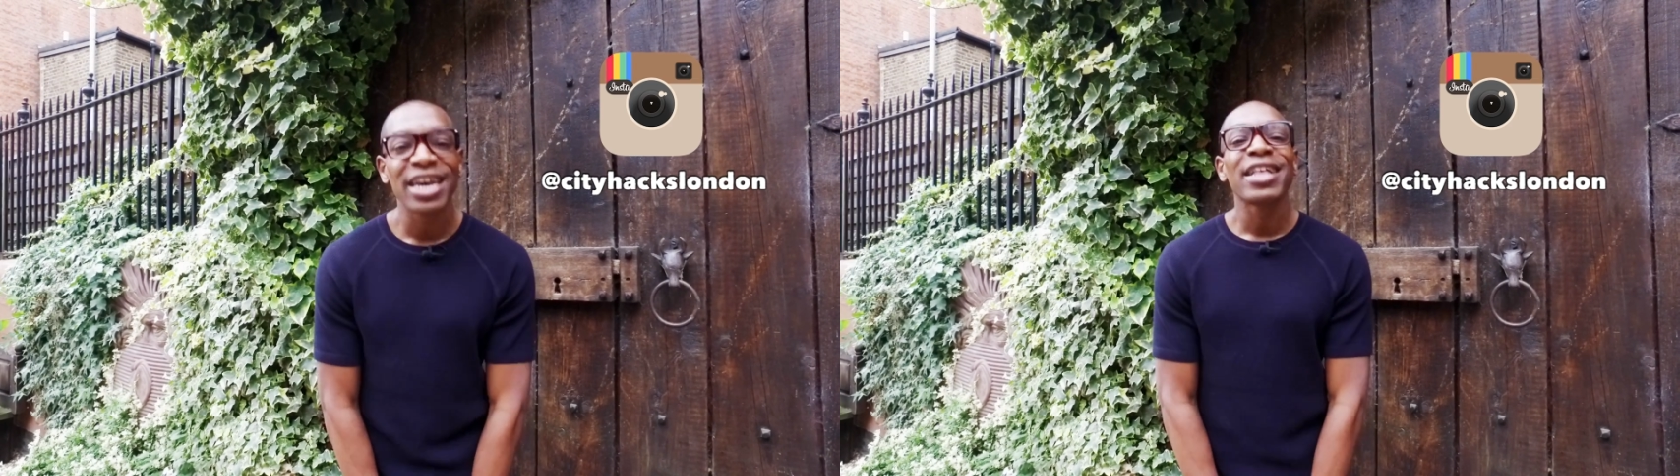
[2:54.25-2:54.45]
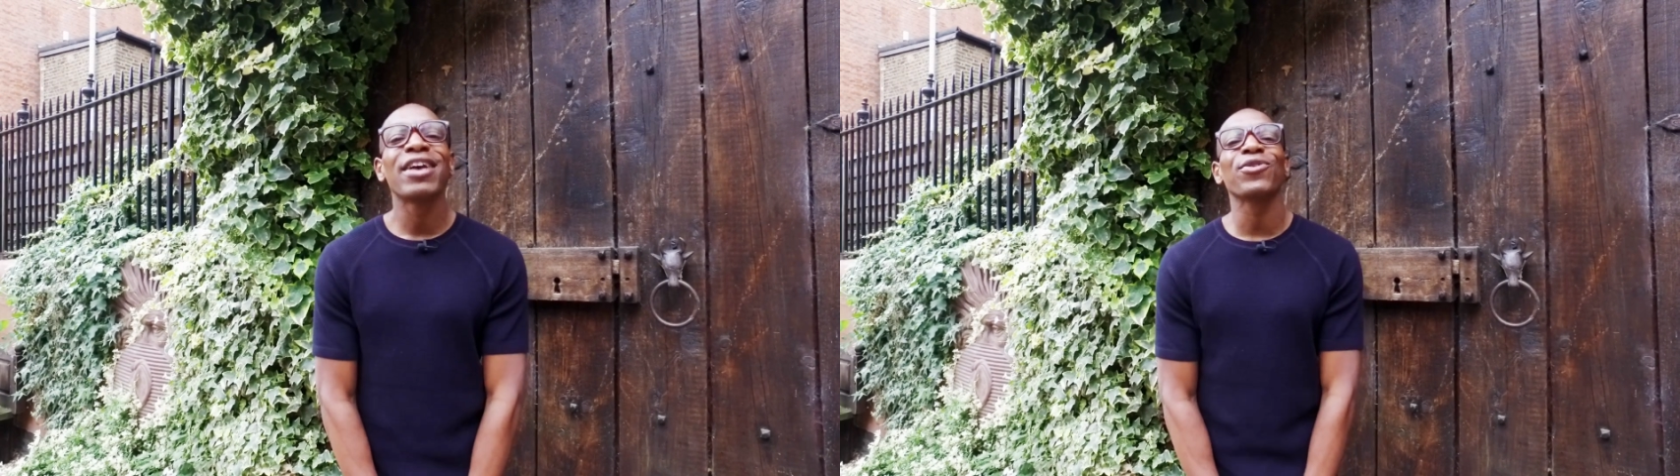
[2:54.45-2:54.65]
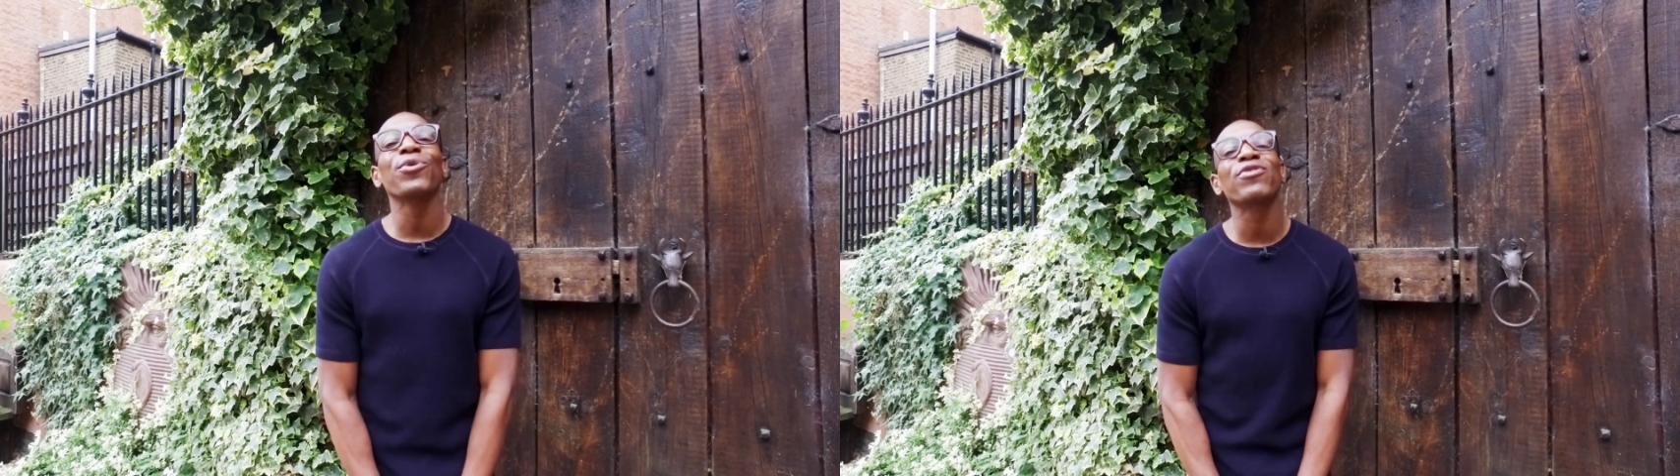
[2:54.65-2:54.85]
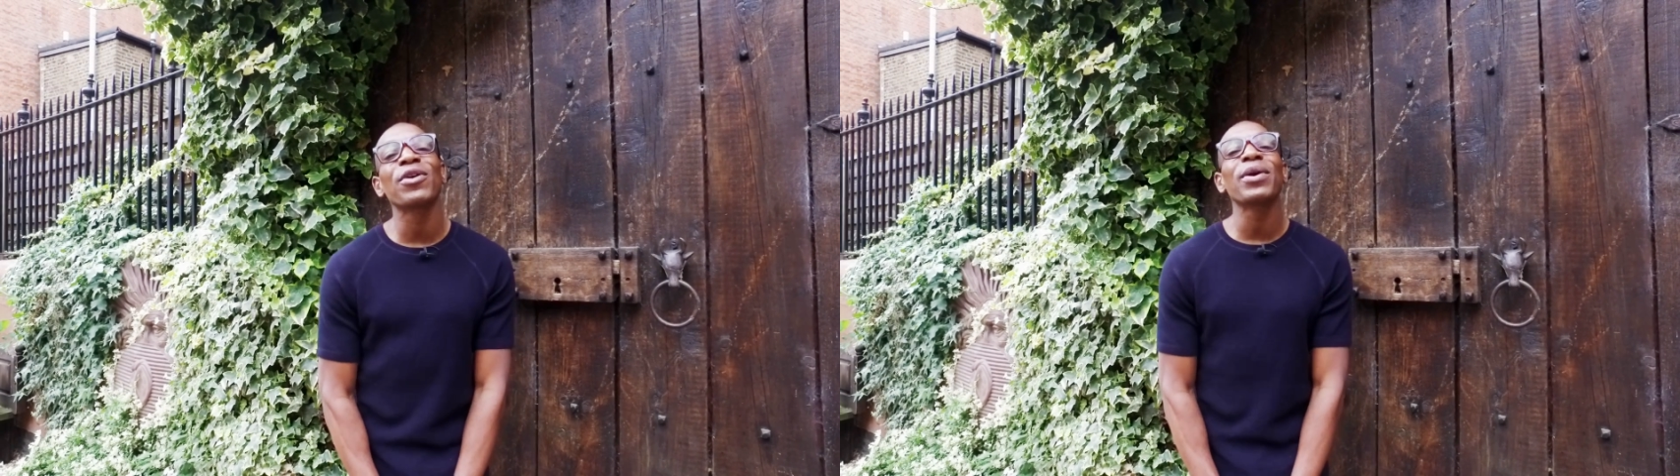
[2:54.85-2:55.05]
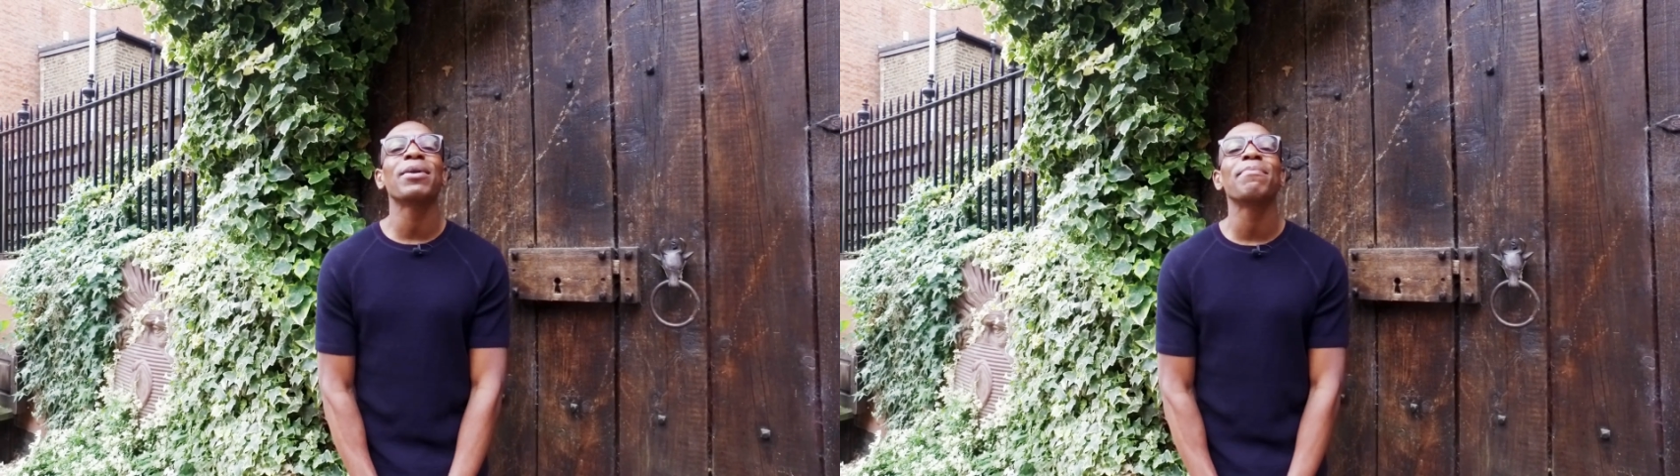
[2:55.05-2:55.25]
There's
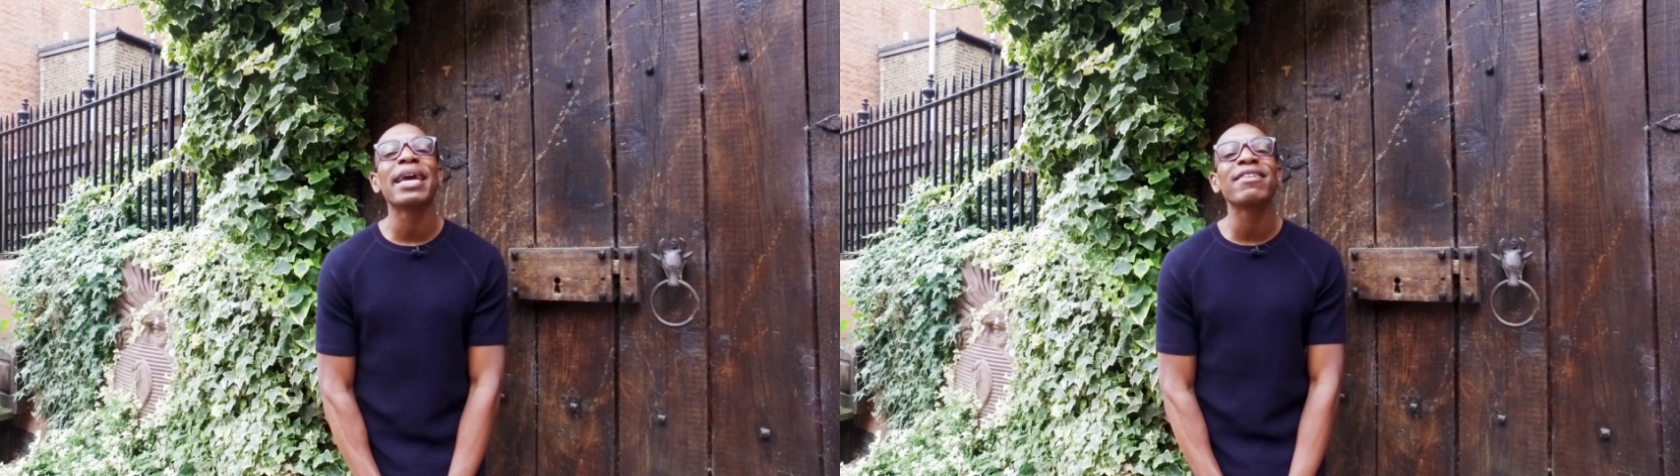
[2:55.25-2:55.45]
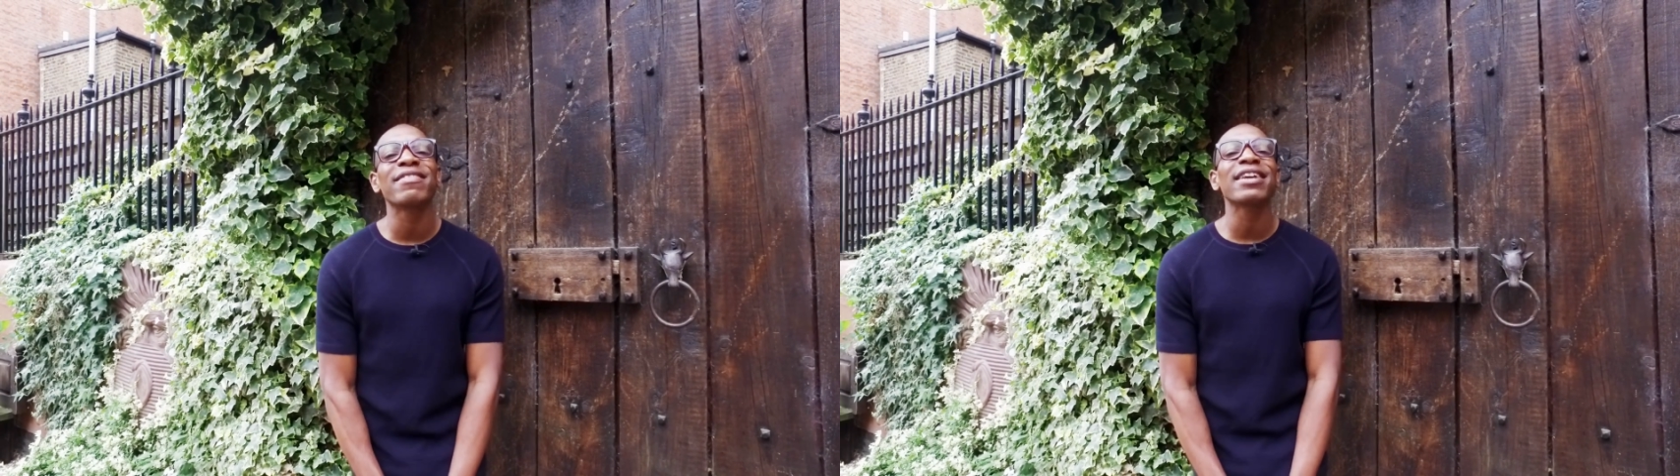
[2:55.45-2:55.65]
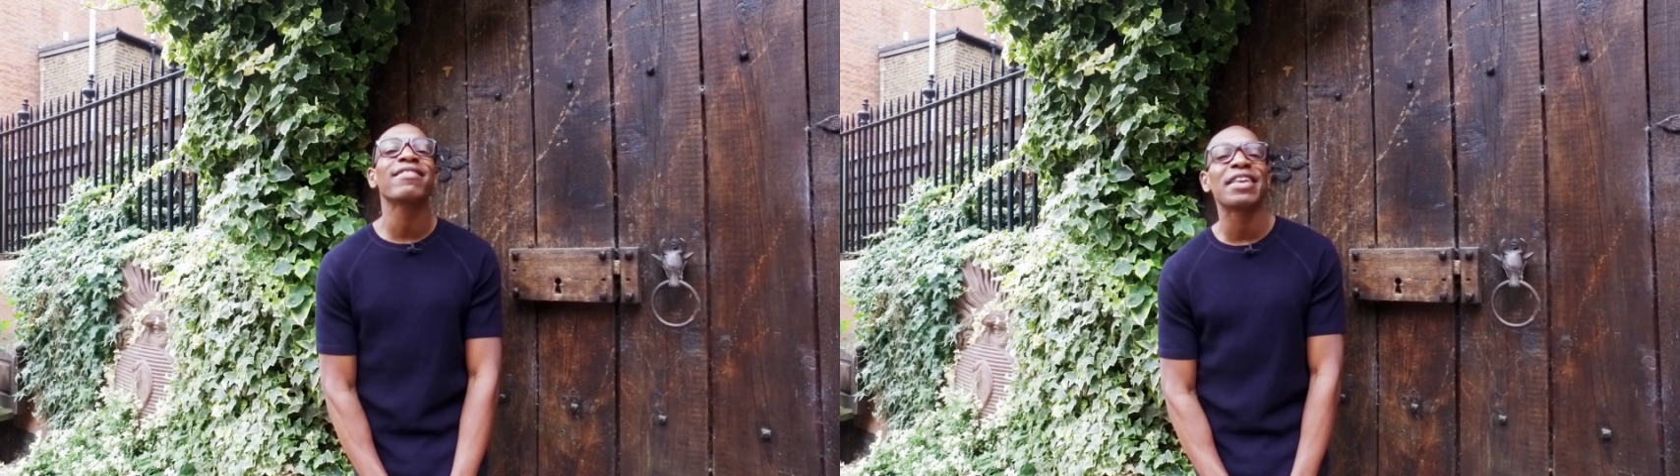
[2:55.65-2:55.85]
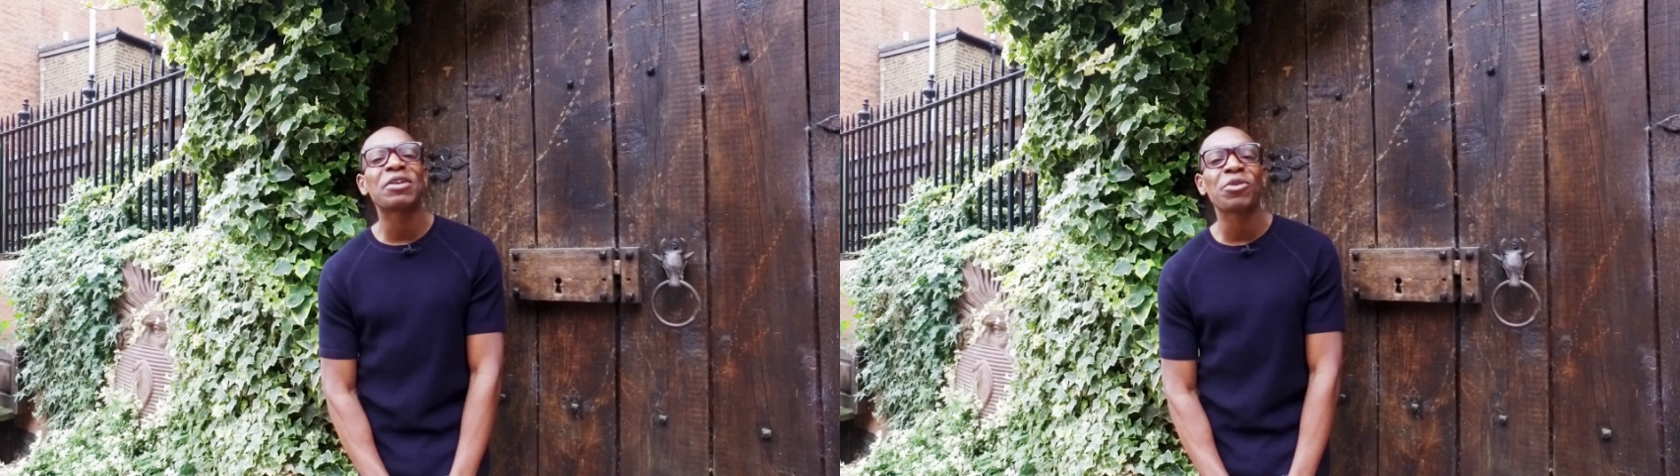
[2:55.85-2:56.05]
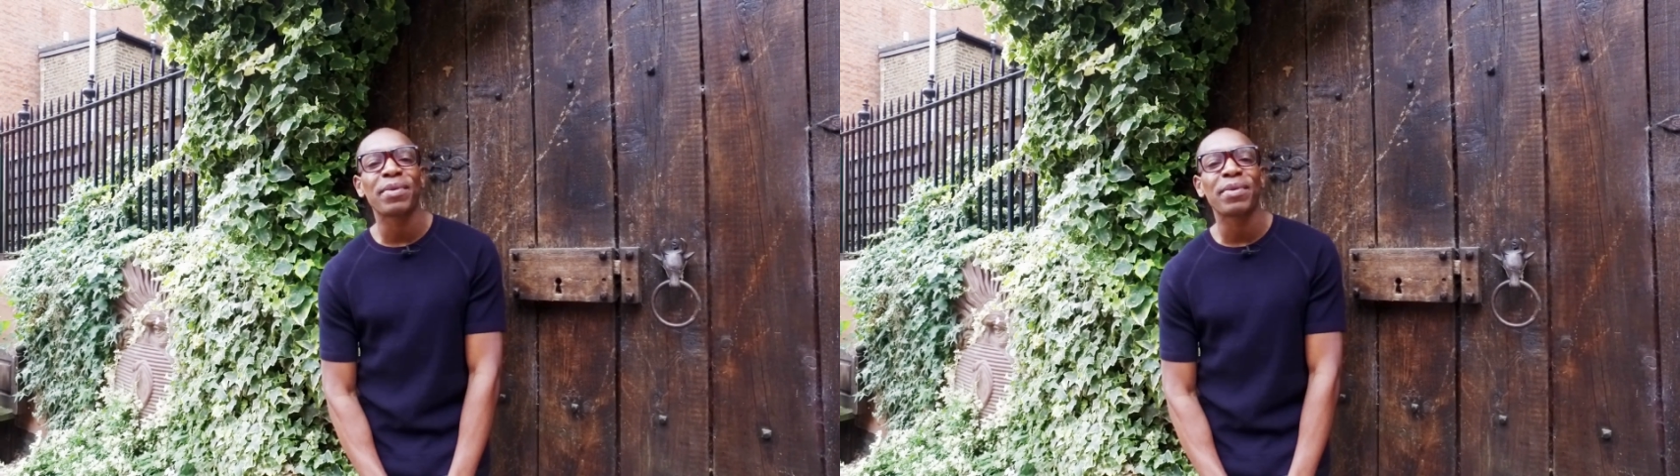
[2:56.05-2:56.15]
also an amazing secret